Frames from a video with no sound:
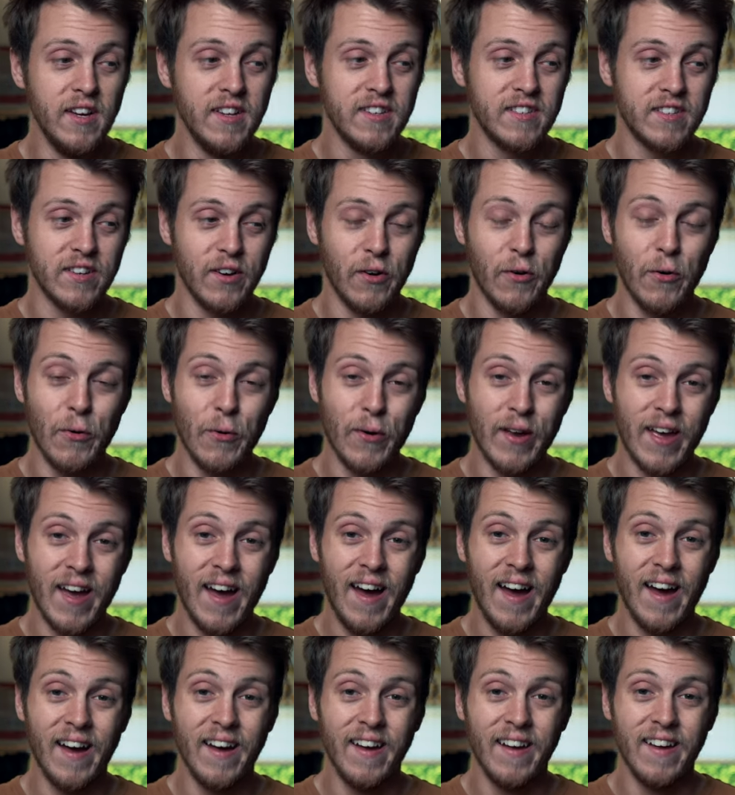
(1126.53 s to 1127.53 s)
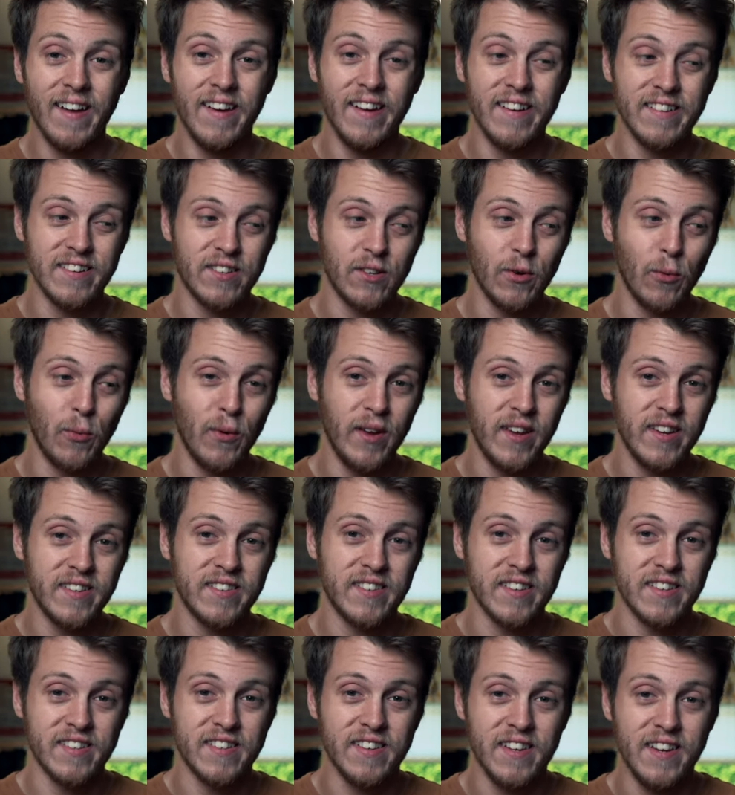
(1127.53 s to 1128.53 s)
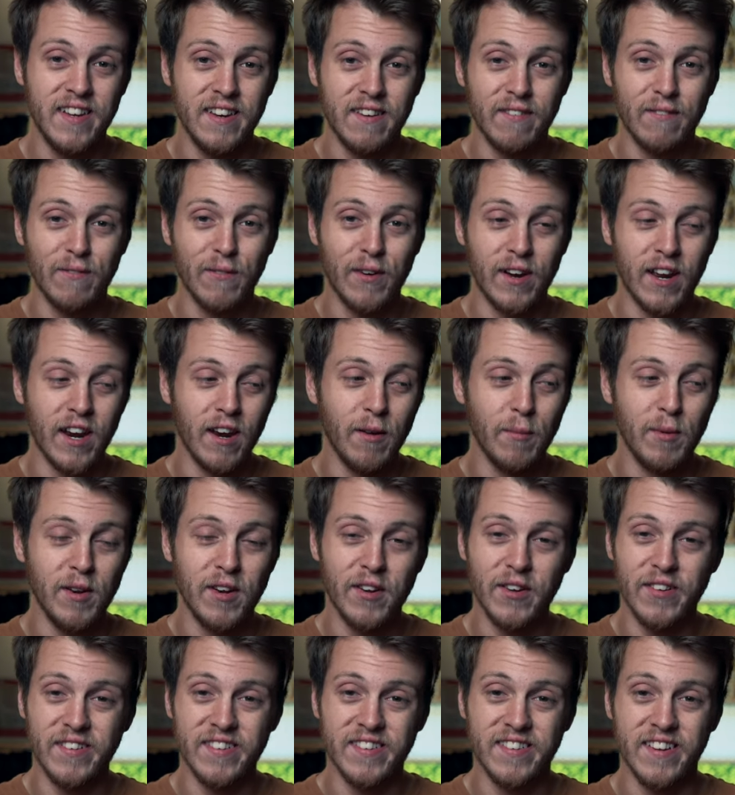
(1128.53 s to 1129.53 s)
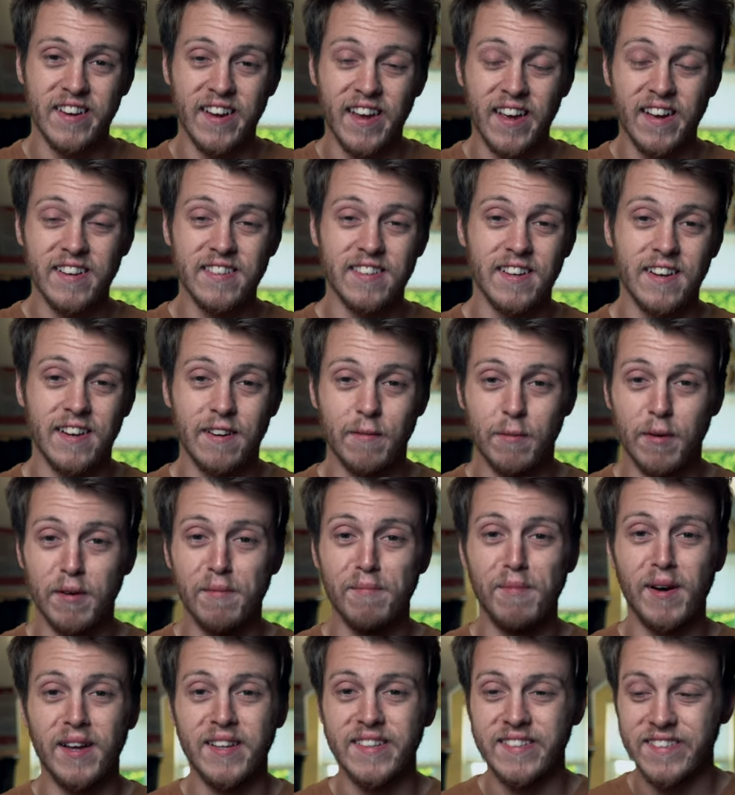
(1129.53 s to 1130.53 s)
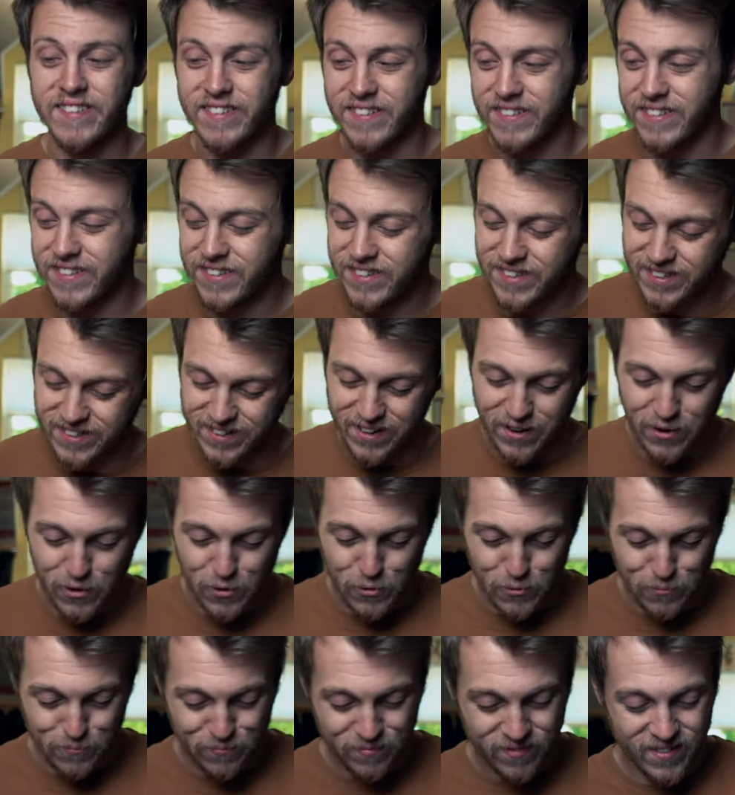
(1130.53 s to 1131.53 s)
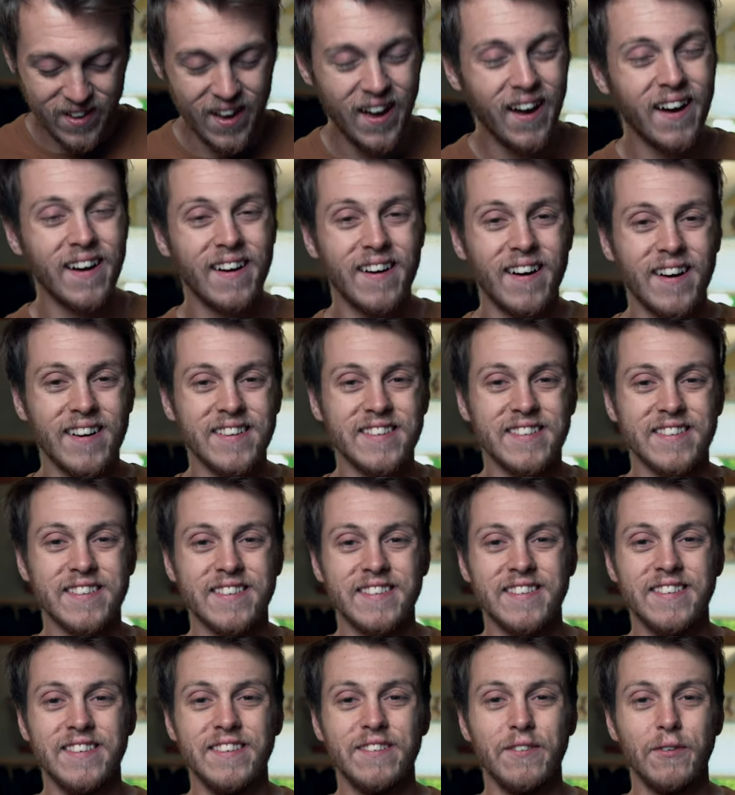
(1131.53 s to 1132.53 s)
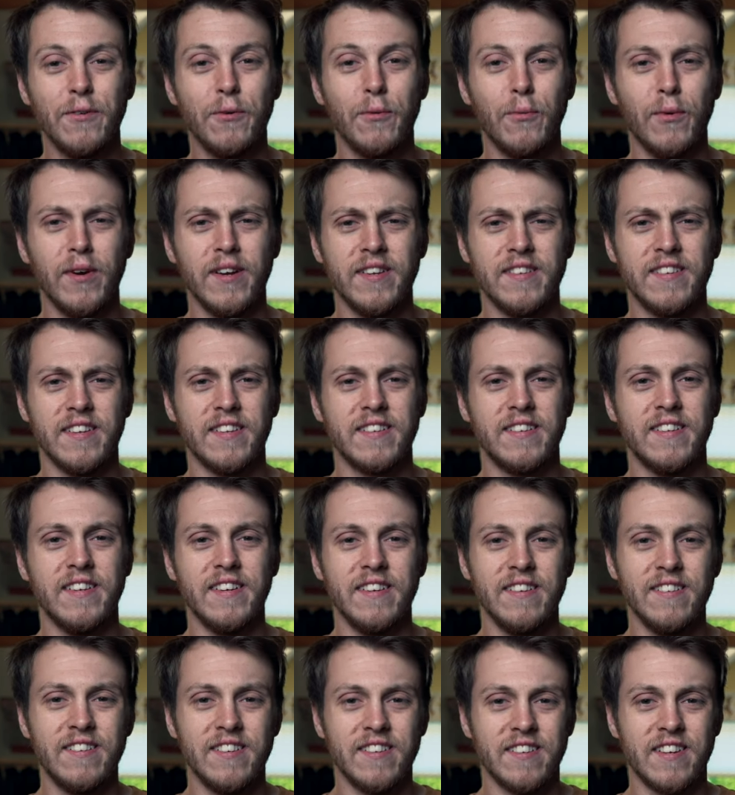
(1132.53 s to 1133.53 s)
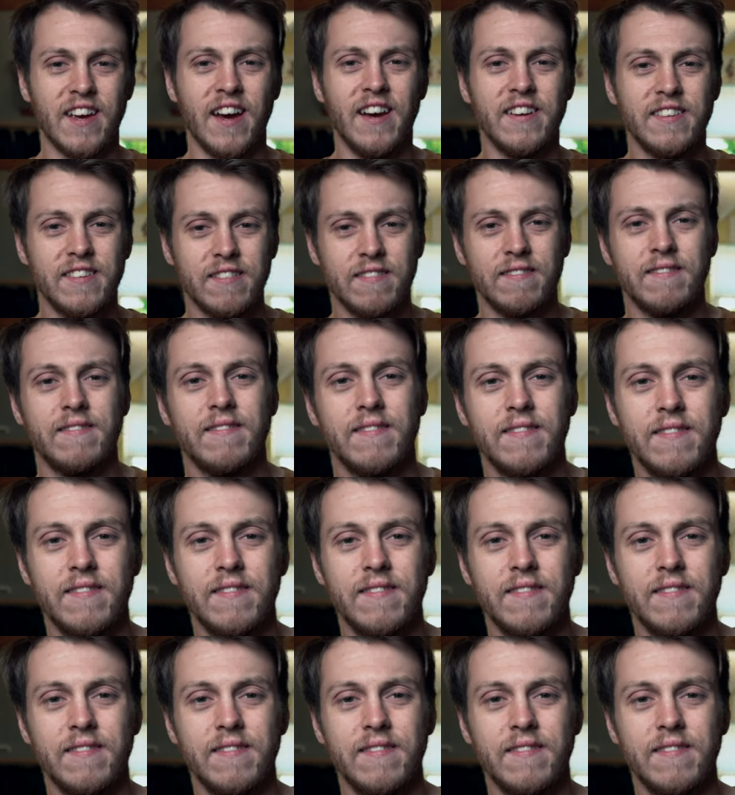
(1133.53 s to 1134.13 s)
So yeah, here's the week 16. We're going to be doing something else a little bit mental. So yeah, I shall see you week 16. Cheers guys.